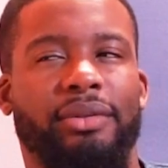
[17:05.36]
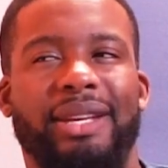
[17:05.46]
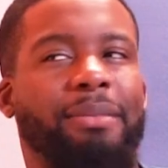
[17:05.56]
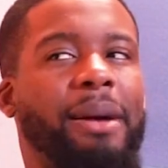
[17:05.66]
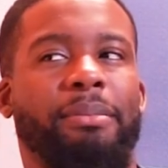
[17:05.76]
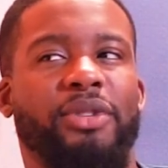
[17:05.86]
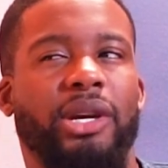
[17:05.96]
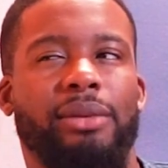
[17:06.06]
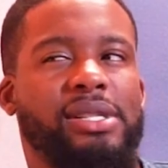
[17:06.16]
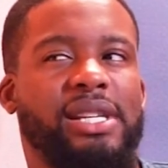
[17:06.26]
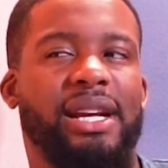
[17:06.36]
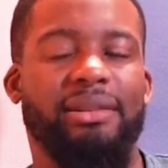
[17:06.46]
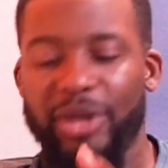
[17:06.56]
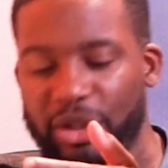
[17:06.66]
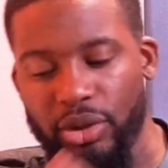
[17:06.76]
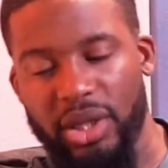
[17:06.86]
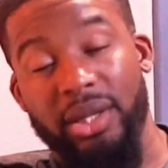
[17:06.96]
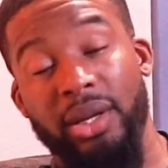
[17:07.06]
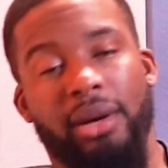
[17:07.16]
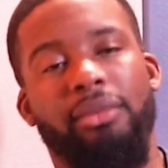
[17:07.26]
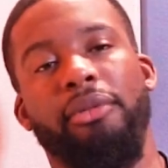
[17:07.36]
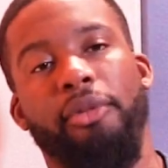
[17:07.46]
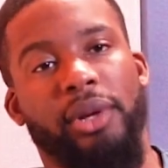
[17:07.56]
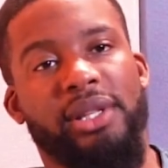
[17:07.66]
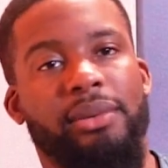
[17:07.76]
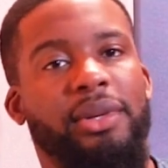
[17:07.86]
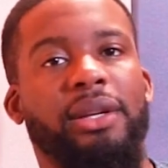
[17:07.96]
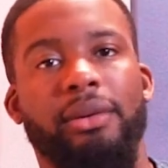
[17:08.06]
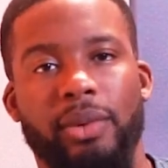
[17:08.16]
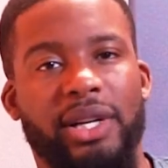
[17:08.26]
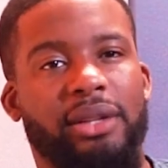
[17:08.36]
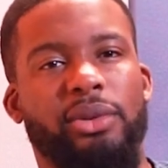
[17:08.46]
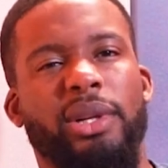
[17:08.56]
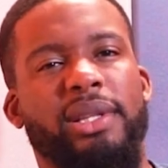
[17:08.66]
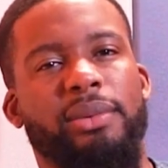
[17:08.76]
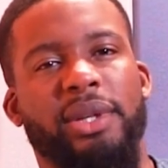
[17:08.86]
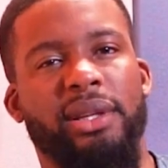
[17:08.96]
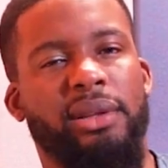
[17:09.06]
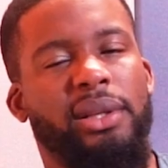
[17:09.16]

in mm. my, do you get what I'm trying to say? I went uni, well, four days a week, working two days a week.